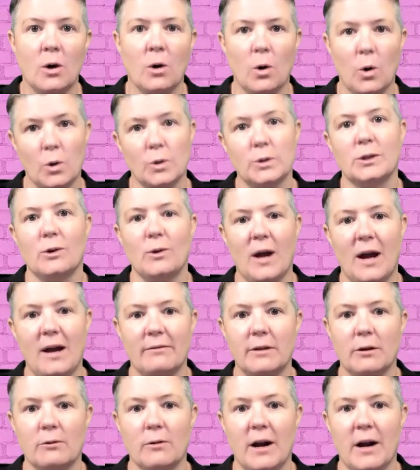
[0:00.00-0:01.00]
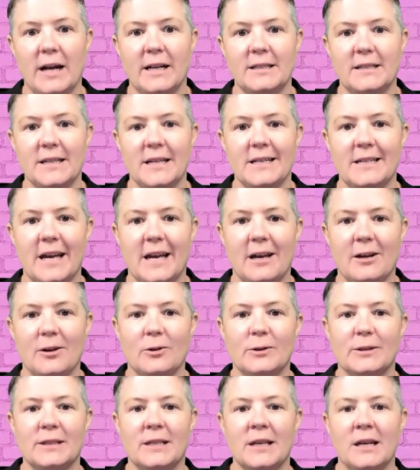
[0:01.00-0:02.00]
also have the right
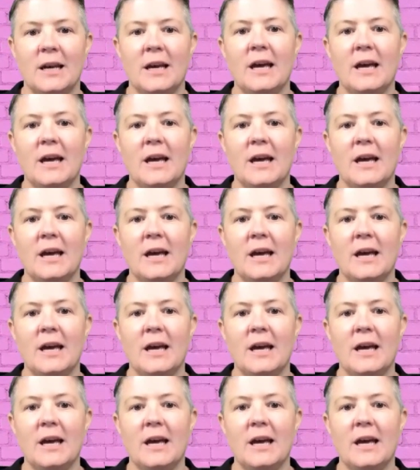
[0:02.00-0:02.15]
details.